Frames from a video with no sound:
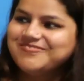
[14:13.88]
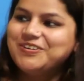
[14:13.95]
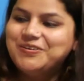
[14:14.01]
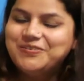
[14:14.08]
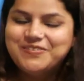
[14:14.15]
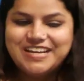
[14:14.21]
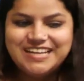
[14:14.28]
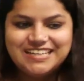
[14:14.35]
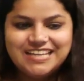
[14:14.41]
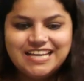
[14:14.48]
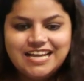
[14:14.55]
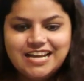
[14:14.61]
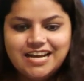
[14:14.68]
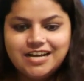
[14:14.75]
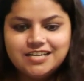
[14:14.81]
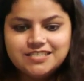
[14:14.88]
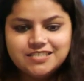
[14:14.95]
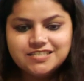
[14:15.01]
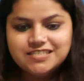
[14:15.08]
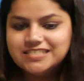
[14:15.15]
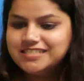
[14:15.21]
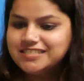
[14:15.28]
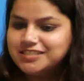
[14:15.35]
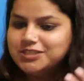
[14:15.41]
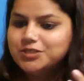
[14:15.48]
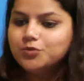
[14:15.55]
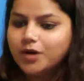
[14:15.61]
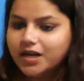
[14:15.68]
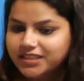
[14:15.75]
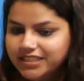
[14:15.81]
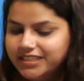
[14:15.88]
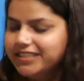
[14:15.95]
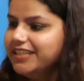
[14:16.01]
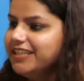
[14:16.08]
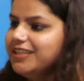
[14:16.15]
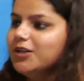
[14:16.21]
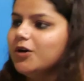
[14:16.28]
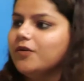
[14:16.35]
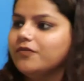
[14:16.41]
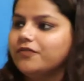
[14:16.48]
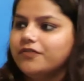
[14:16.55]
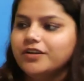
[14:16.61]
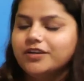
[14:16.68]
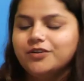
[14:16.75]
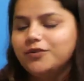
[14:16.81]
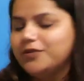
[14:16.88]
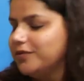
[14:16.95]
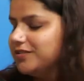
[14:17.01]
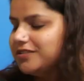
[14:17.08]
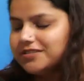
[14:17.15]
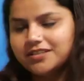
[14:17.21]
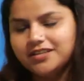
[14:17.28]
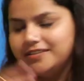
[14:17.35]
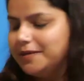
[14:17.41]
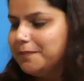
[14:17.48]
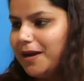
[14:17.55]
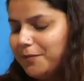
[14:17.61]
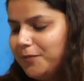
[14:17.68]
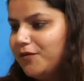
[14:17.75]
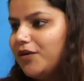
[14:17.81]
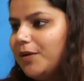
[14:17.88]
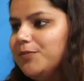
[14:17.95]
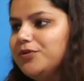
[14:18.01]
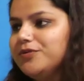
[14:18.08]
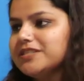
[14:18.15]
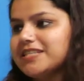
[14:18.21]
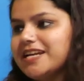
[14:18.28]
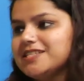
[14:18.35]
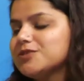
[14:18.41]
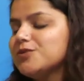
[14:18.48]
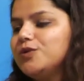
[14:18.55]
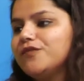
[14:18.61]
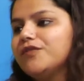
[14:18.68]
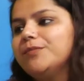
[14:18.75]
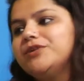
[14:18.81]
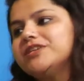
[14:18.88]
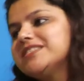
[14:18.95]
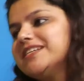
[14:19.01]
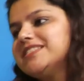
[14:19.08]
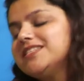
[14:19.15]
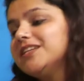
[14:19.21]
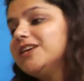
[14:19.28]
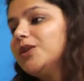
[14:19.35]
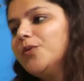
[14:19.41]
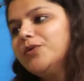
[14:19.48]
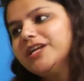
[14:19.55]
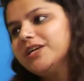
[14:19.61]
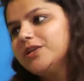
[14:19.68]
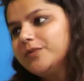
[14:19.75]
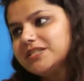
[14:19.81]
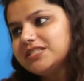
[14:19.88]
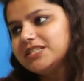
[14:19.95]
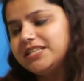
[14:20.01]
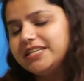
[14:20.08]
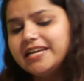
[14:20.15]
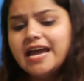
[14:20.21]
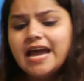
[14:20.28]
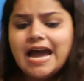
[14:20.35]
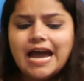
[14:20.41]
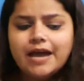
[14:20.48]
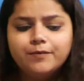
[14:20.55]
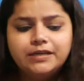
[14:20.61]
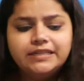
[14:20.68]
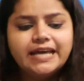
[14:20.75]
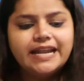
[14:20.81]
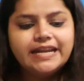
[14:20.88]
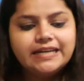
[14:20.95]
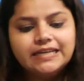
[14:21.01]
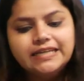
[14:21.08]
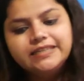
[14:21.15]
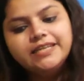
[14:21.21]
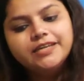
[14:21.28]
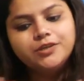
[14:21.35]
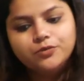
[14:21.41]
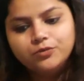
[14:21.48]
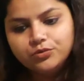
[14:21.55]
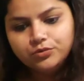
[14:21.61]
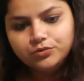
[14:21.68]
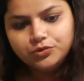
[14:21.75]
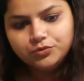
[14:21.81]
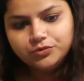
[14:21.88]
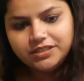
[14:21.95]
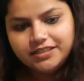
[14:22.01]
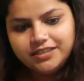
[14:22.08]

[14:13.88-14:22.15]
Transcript: All right. So since you are the Dean of, Department of Computer Science, School of Computer Science in Golconda University, I will directly take you to